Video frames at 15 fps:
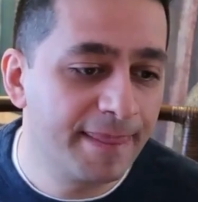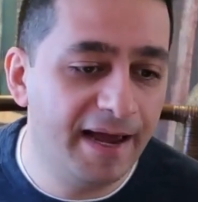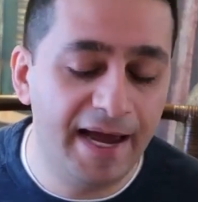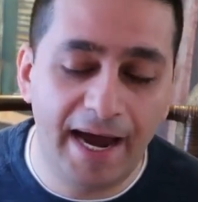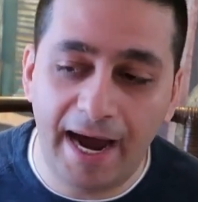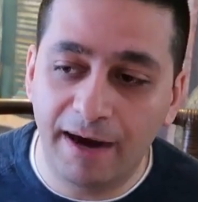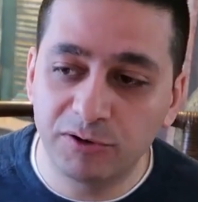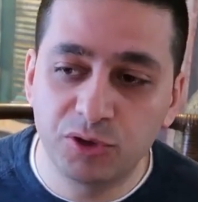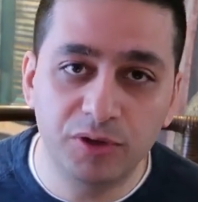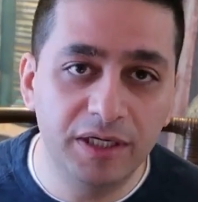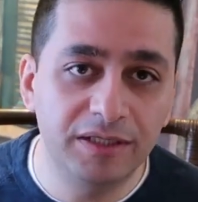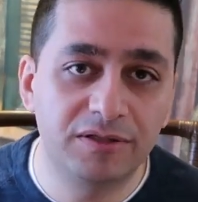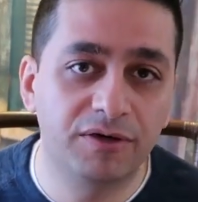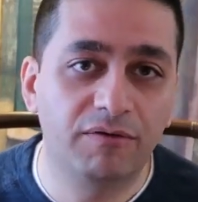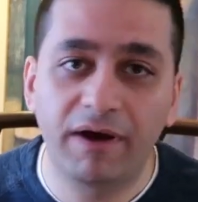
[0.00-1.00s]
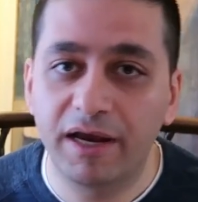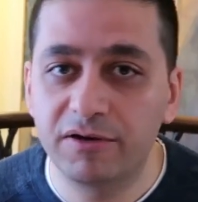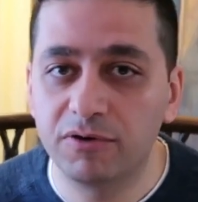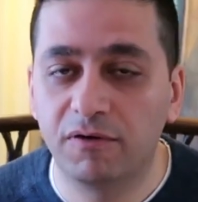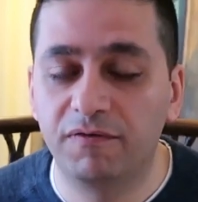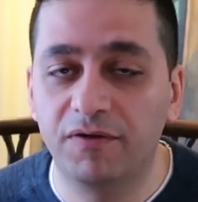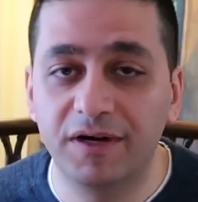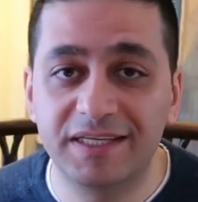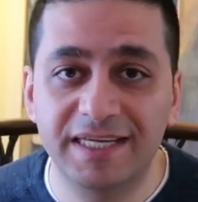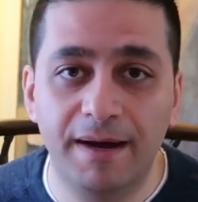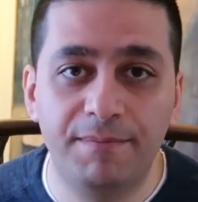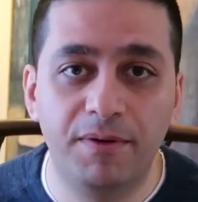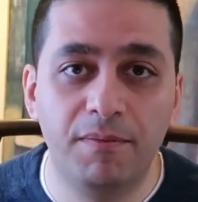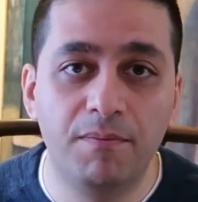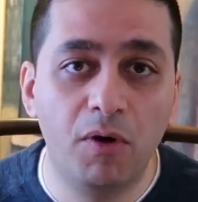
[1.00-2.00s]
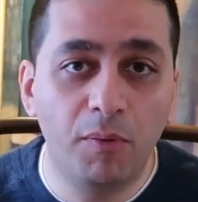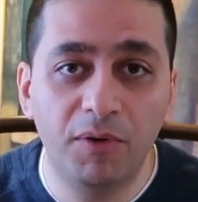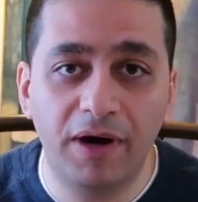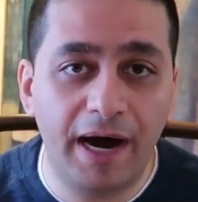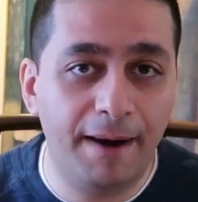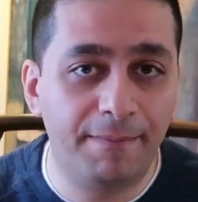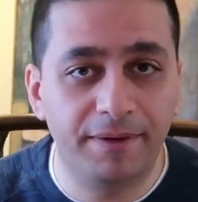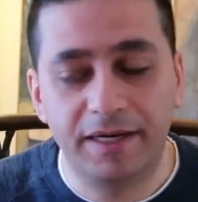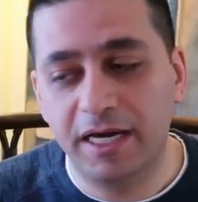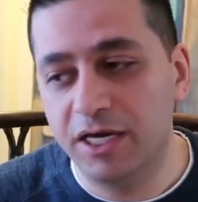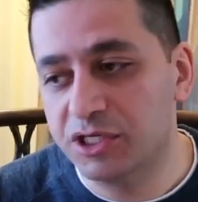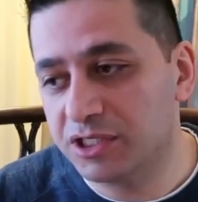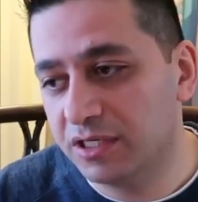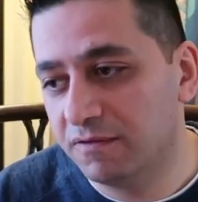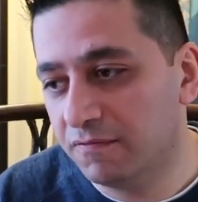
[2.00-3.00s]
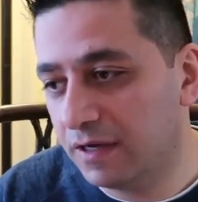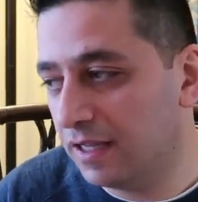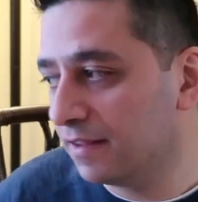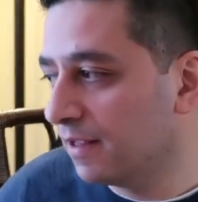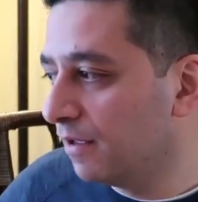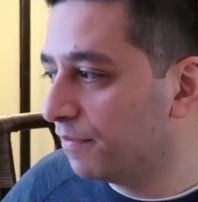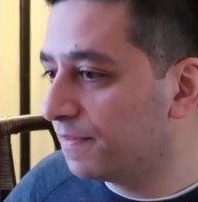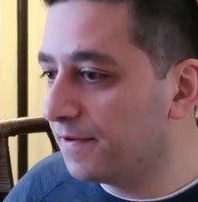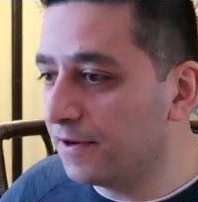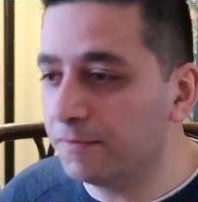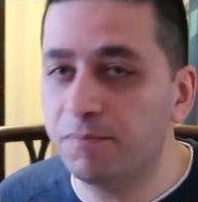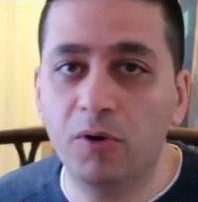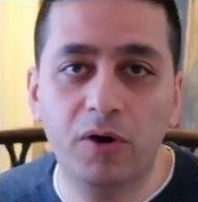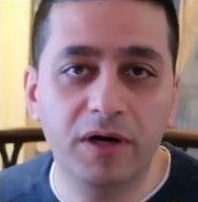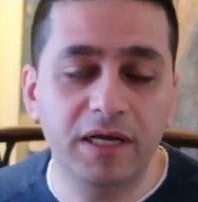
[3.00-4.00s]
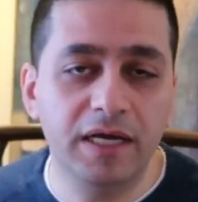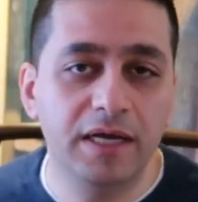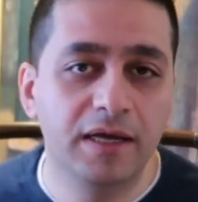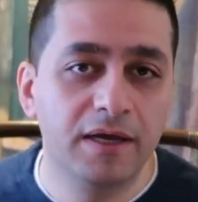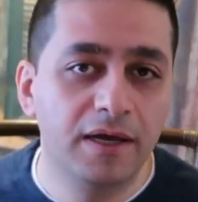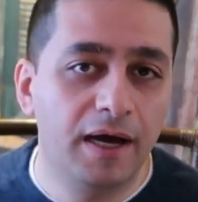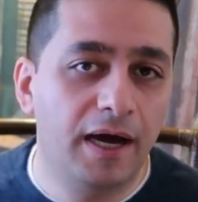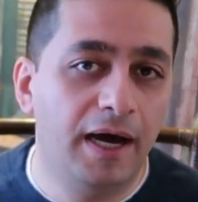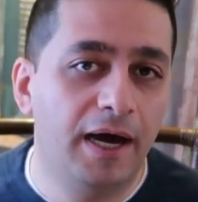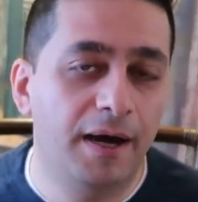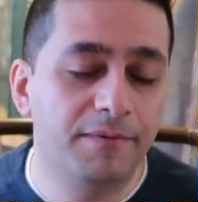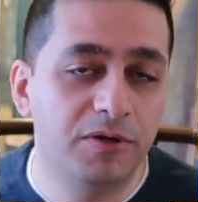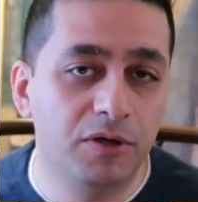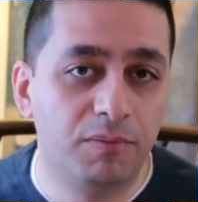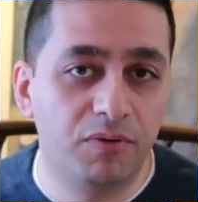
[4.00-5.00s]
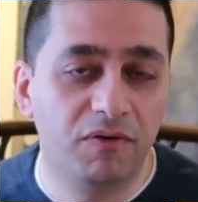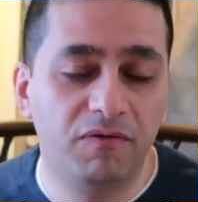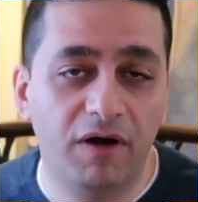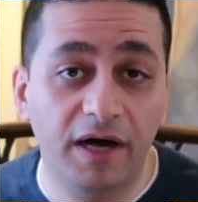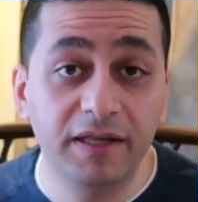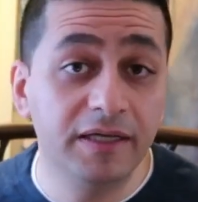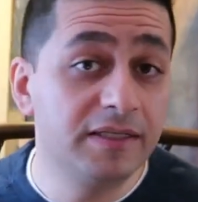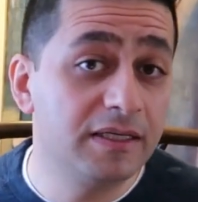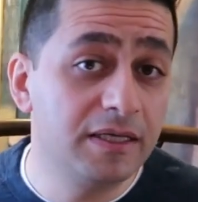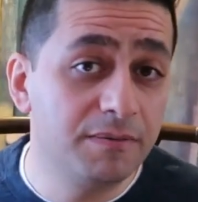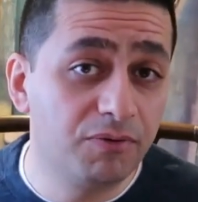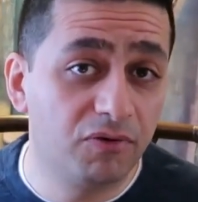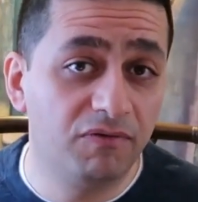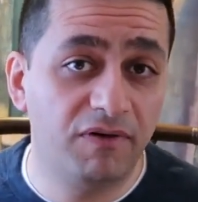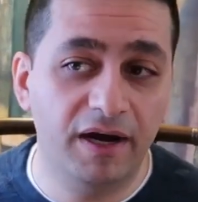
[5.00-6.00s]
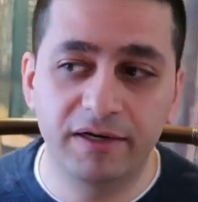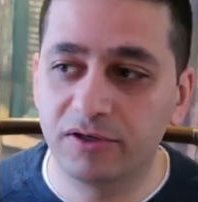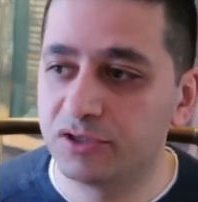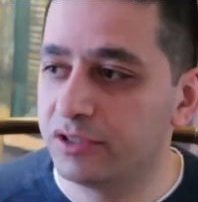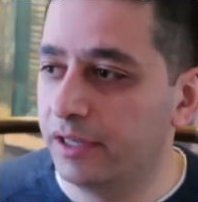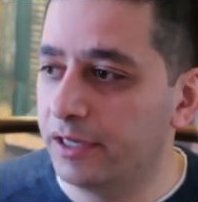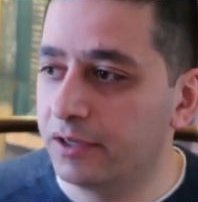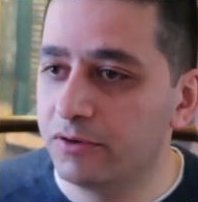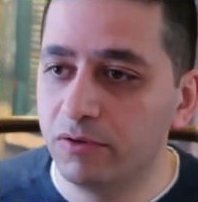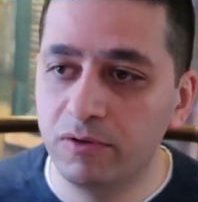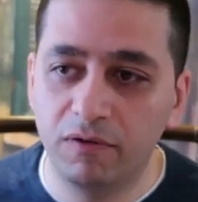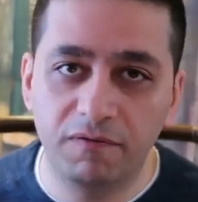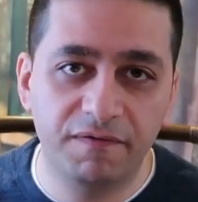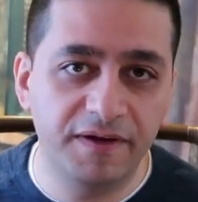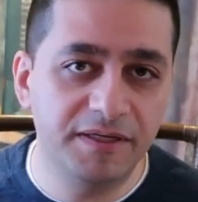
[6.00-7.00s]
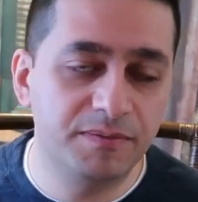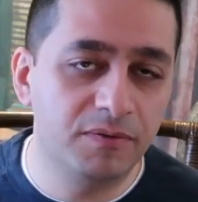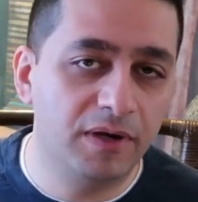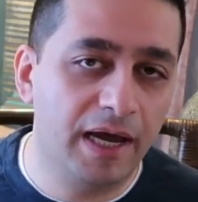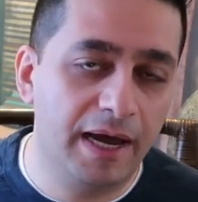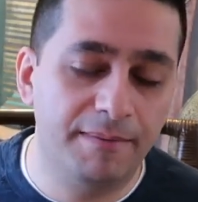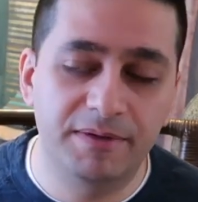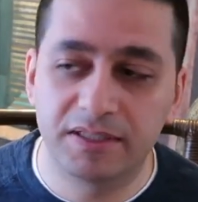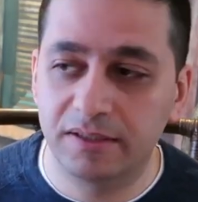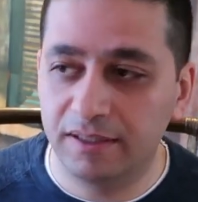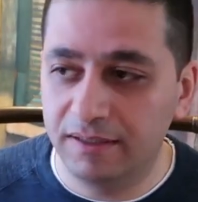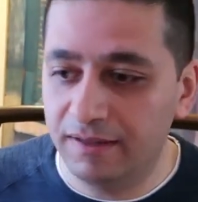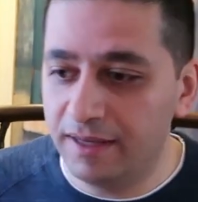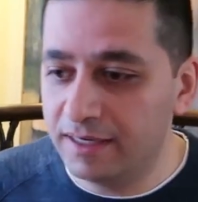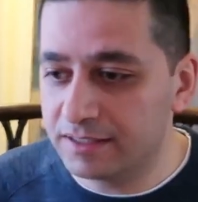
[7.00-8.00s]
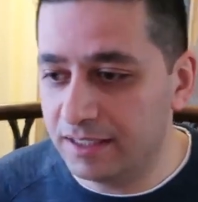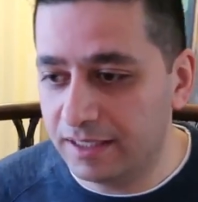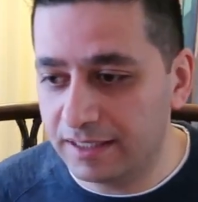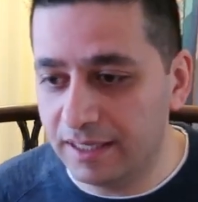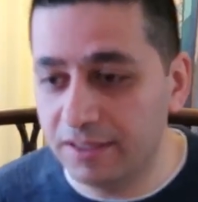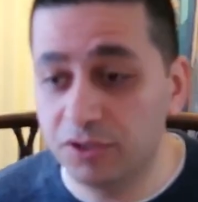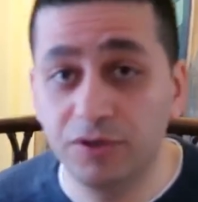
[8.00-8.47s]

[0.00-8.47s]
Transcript: how to integrate your, for example, mobile application with third-party identity providers like Google, Facebook, Amazon, and things like that.